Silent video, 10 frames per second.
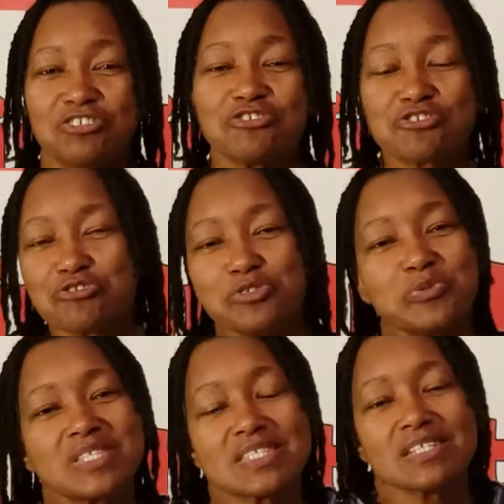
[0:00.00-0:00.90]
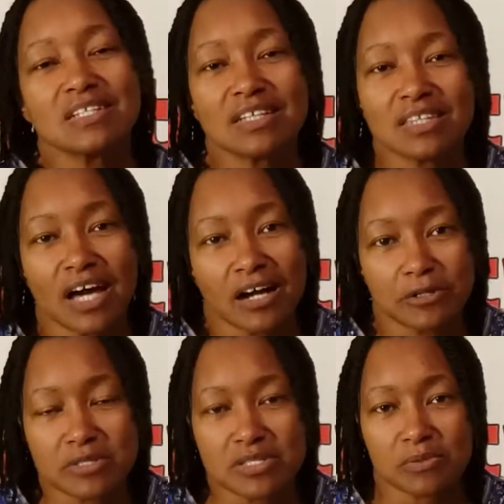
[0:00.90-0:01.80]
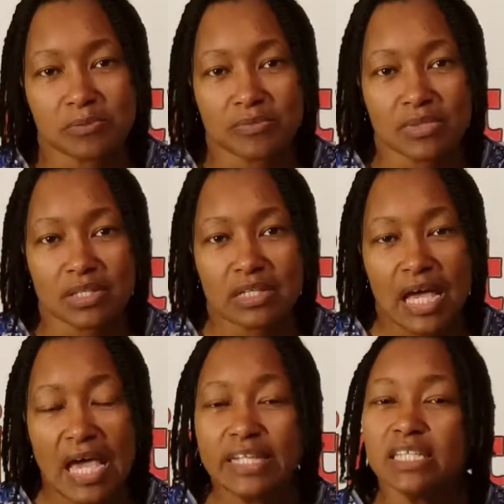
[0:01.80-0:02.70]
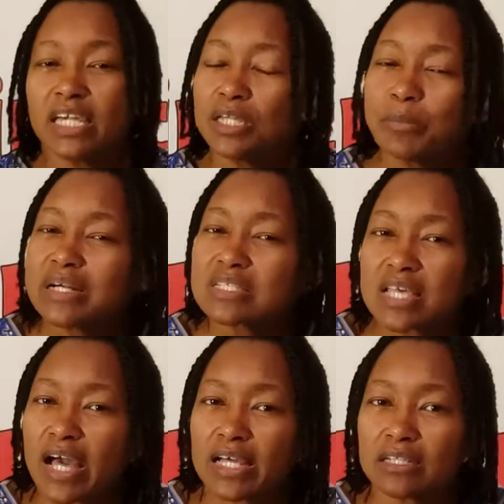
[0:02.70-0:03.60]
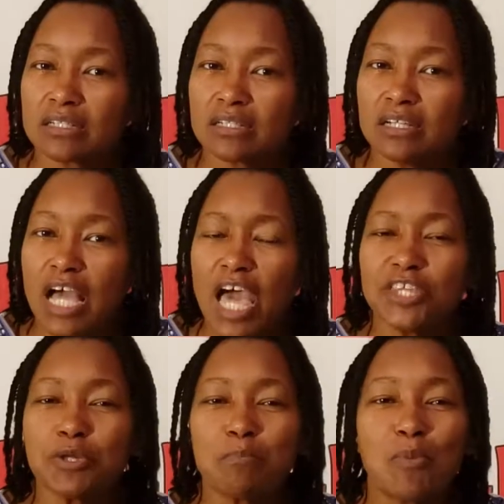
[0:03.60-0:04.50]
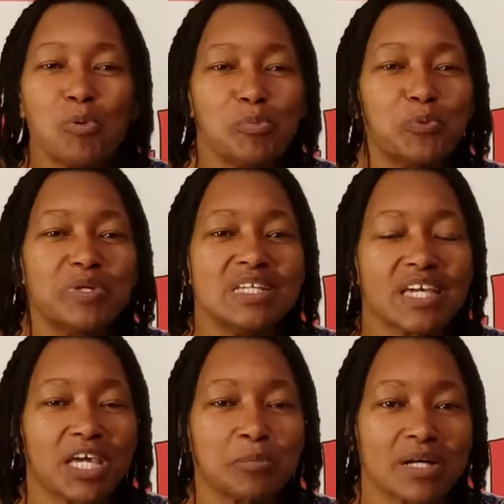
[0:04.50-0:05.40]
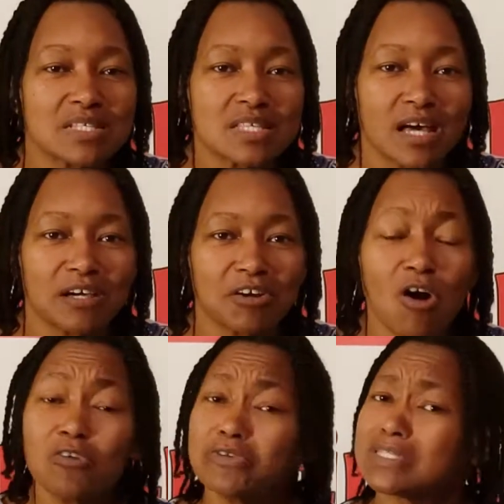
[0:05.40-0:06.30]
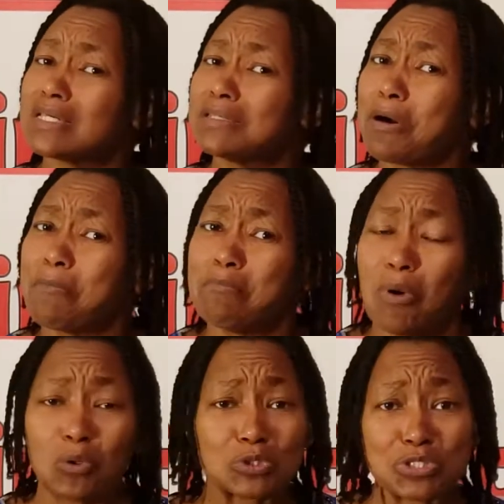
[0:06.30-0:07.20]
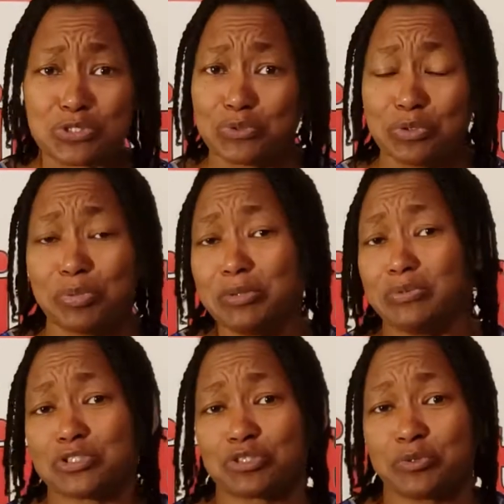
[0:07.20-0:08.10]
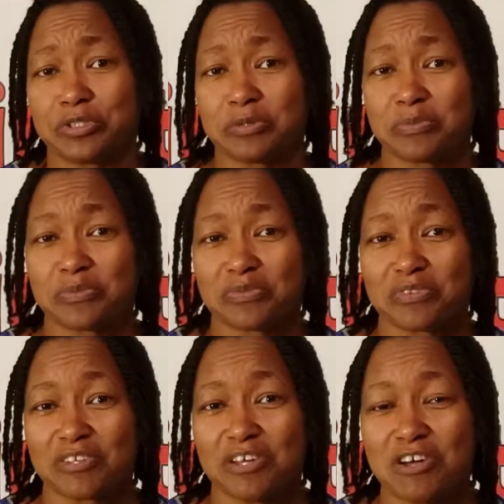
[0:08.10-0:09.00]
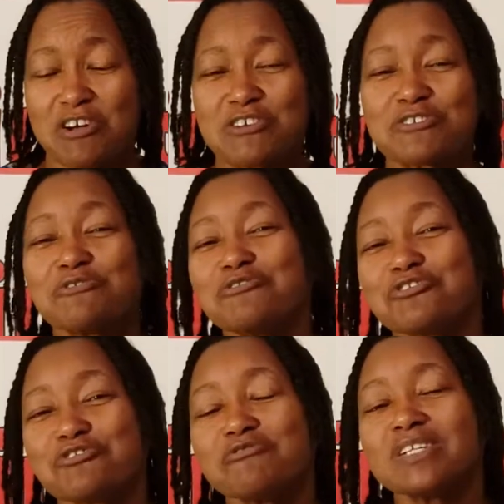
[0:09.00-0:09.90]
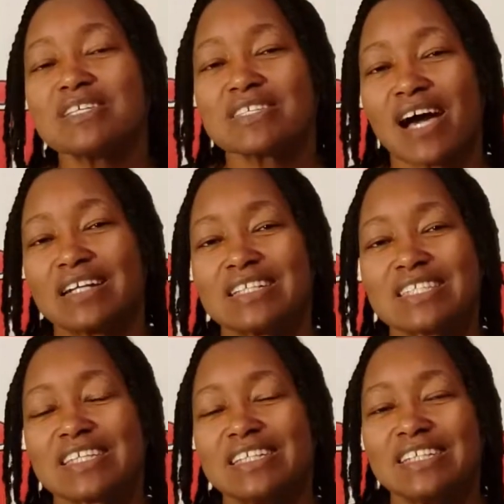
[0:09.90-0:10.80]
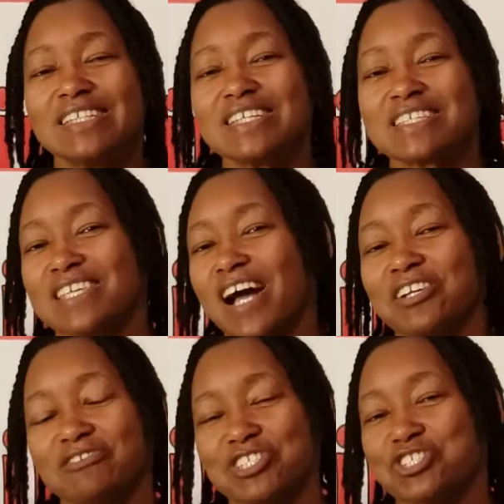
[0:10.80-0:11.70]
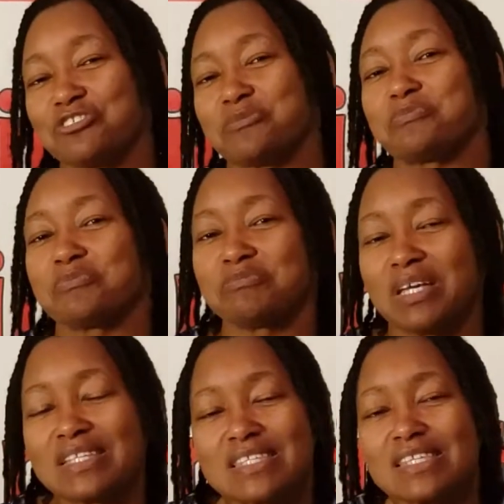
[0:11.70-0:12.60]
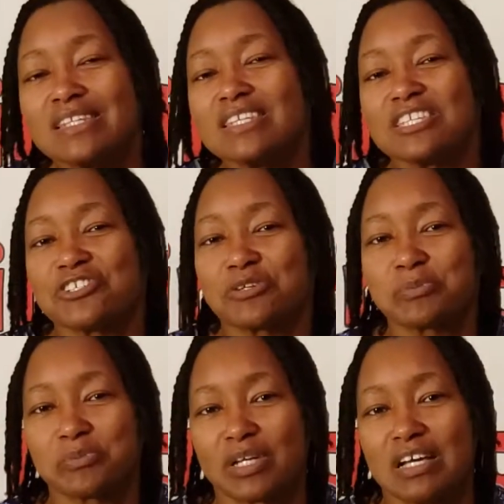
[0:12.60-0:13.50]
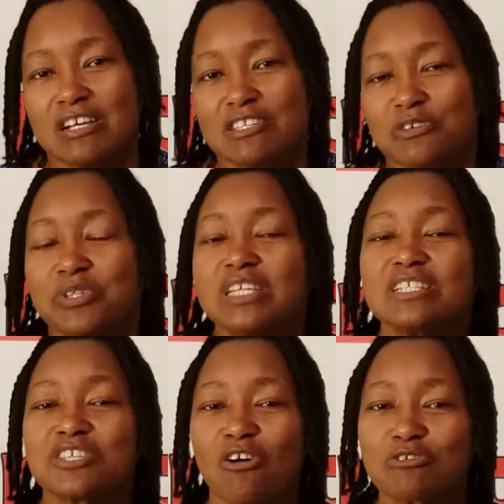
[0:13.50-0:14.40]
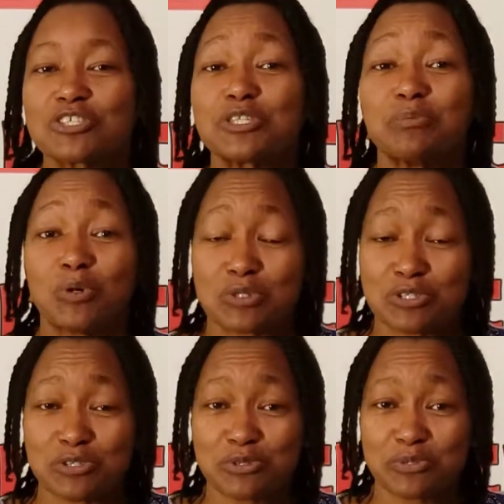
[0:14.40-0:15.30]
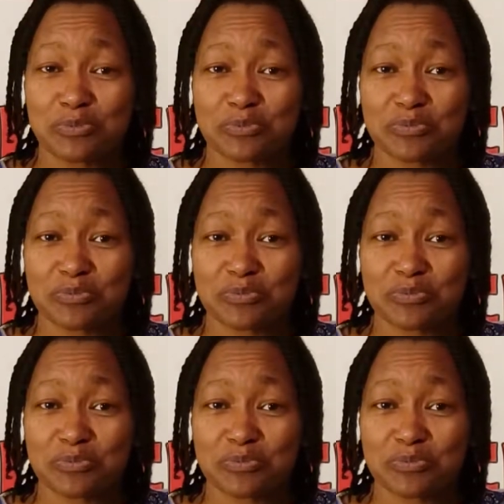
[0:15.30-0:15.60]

Yeshua was sitting in the house, and he came outside. And the moment when he came outside, all of a sudden a multitude of people showed up. So Yeshua decided to get inside of a ship and sit in the ship so that he can talk to the multitude.